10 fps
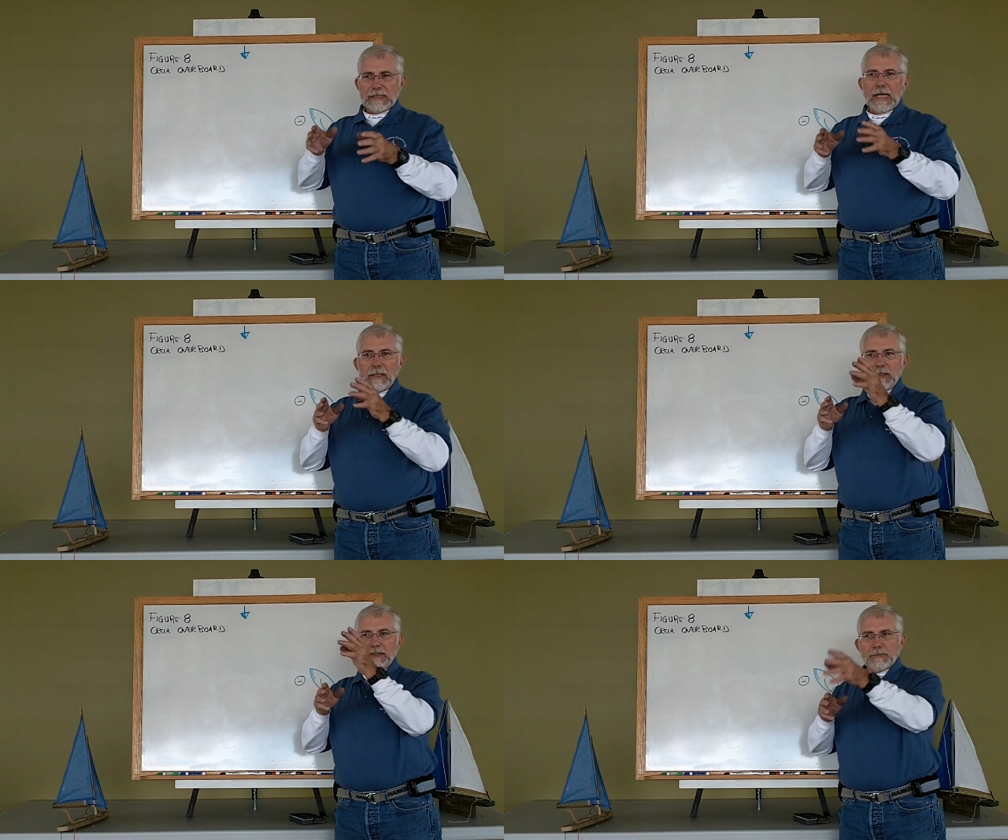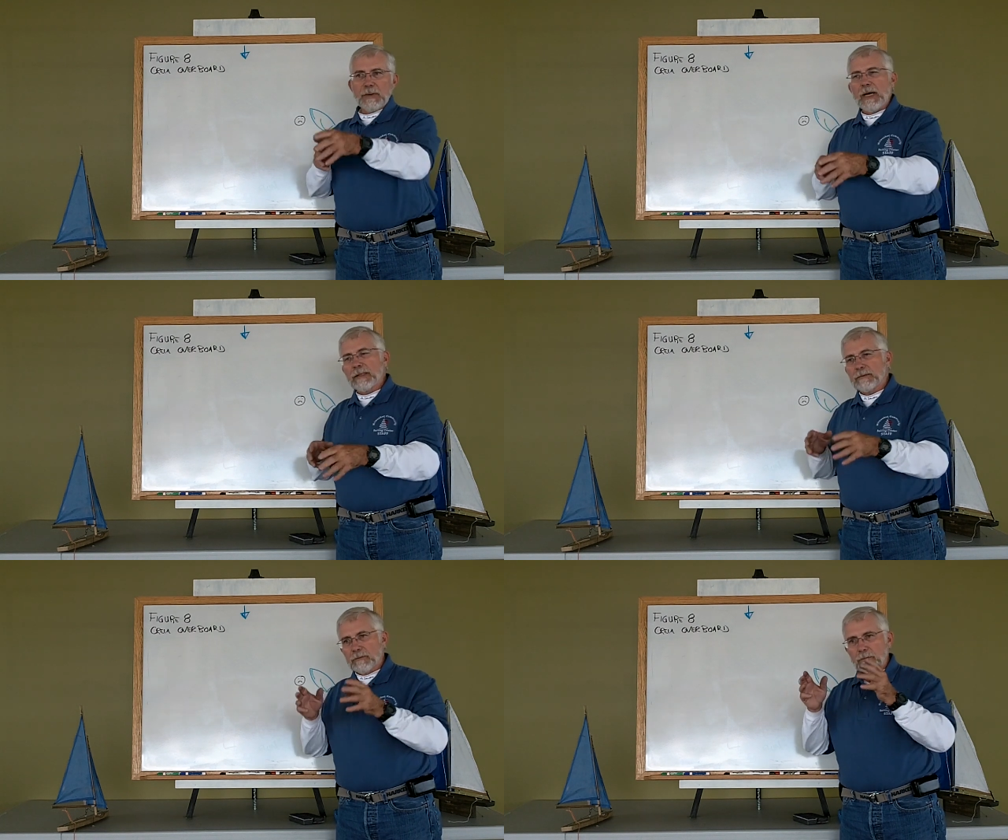Sally,
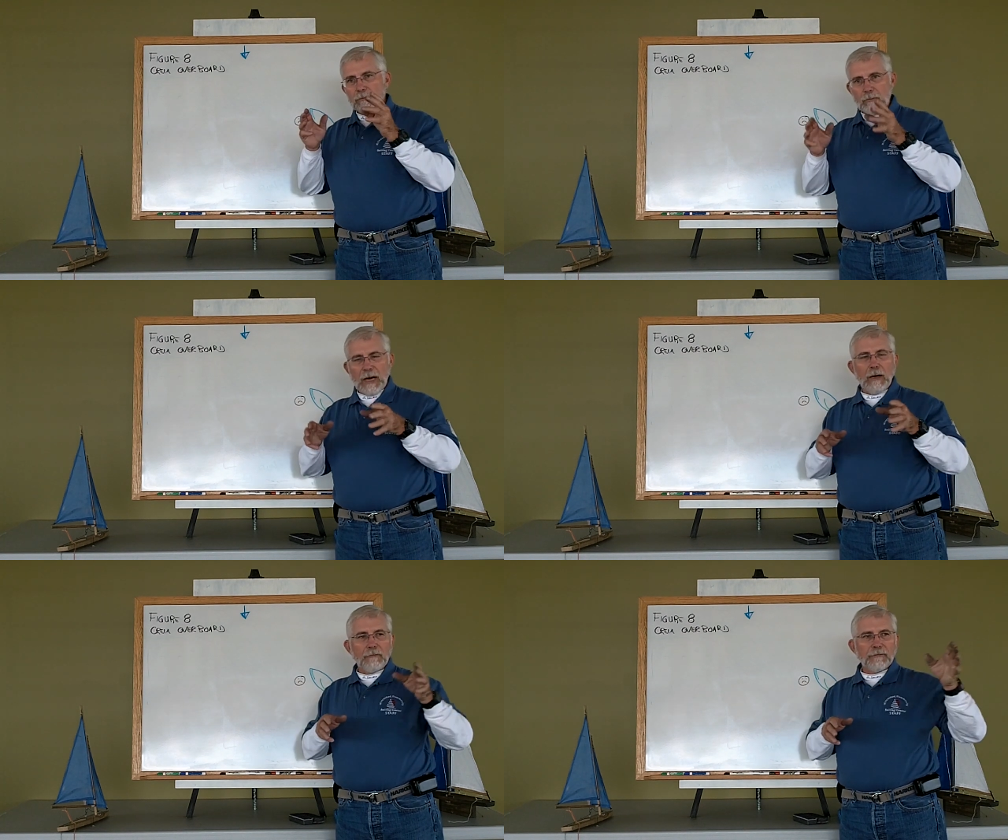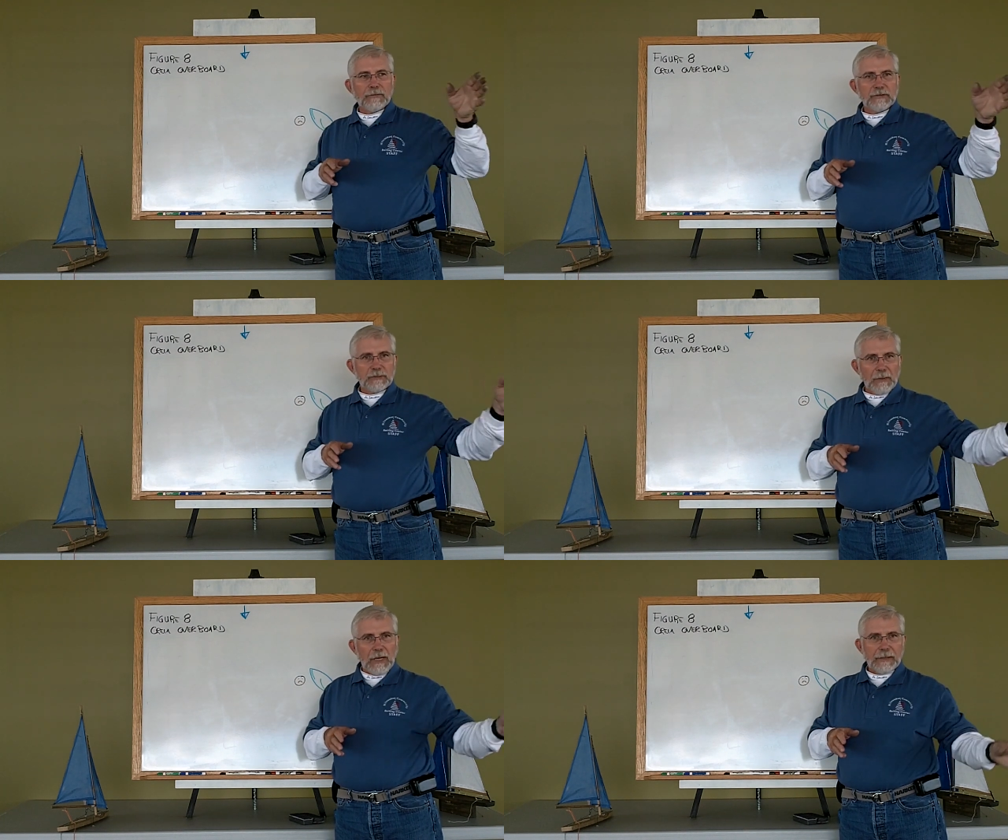spot. Ralph,
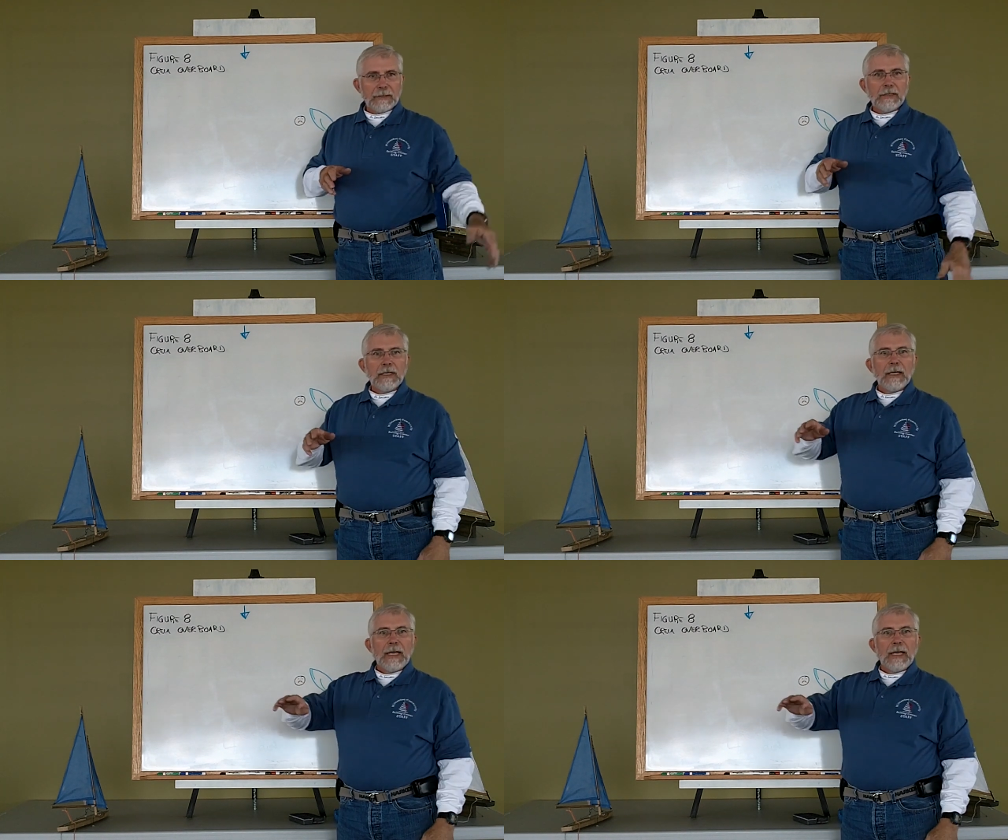spot.